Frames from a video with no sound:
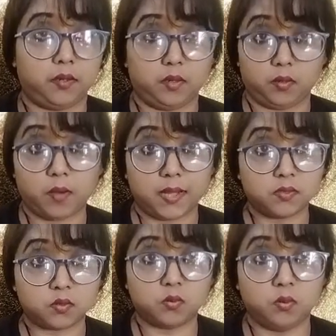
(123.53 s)

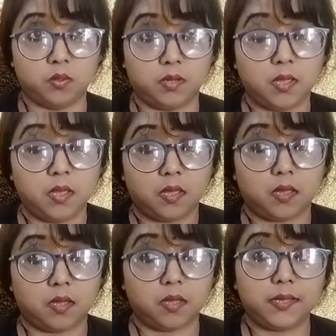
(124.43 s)
one school
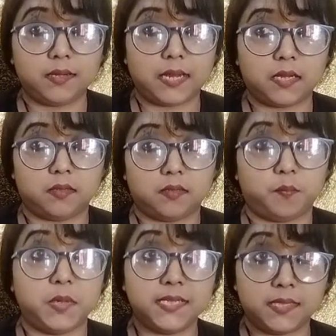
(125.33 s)

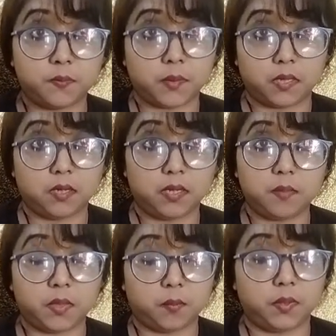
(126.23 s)
a principal,
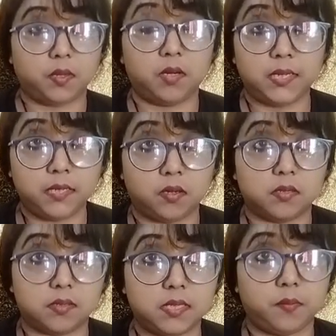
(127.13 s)
he may be, or he
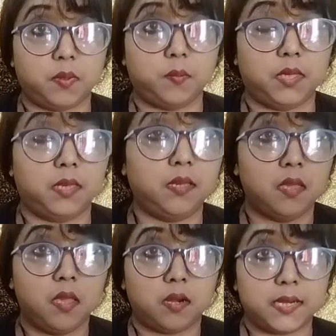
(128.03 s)
or she may be
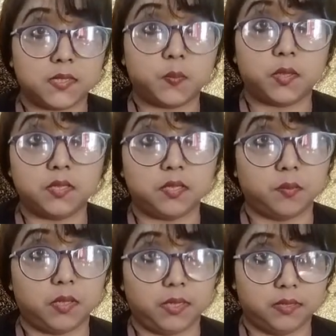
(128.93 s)
a
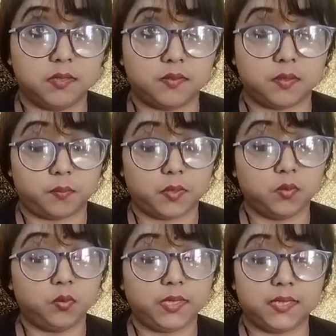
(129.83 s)
responsible leadership.
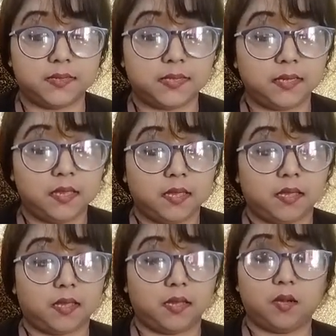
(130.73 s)
It is
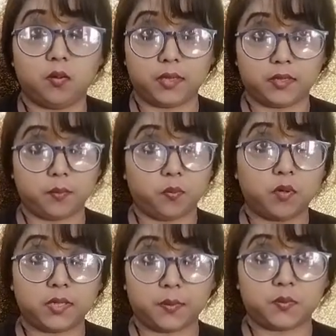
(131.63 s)
a one type,
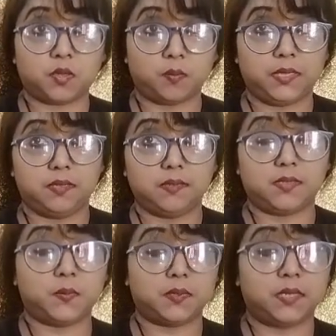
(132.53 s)
four types of
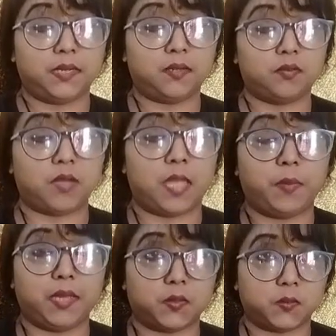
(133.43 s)
leaderships are there. So I
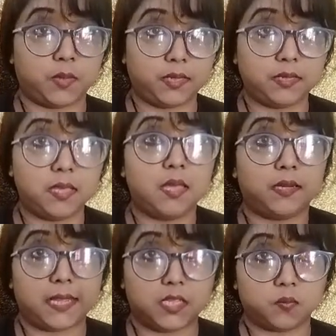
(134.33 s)
am explaining
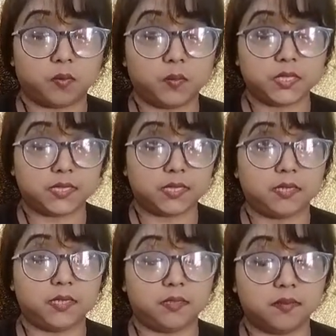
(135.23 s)

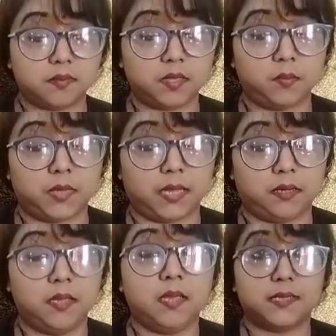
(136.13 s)
transformational leadership,
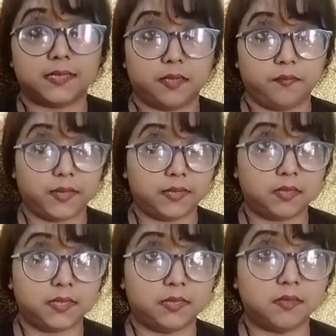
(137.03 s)
then servant
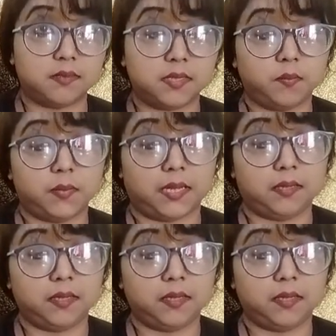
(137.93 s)
leadership, then